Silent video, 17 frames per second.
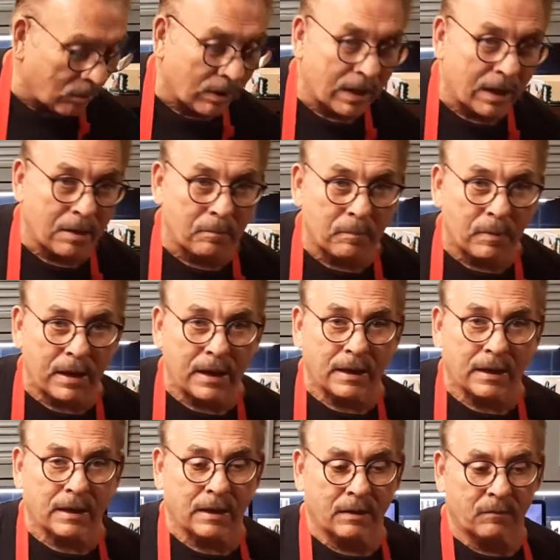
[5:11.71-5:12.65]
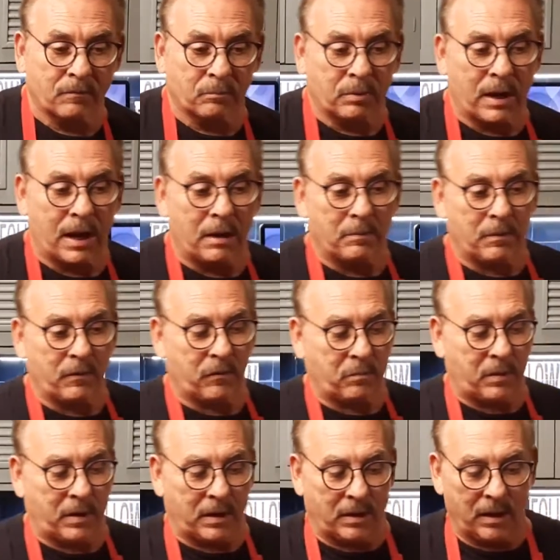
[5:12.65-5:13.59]
to let it bake probably for
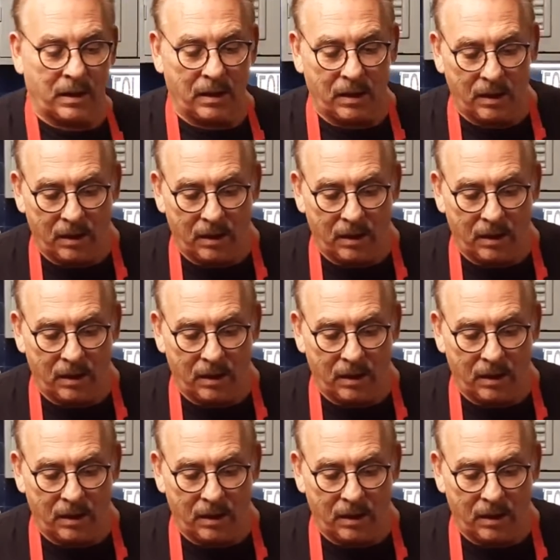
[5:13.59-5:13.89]
about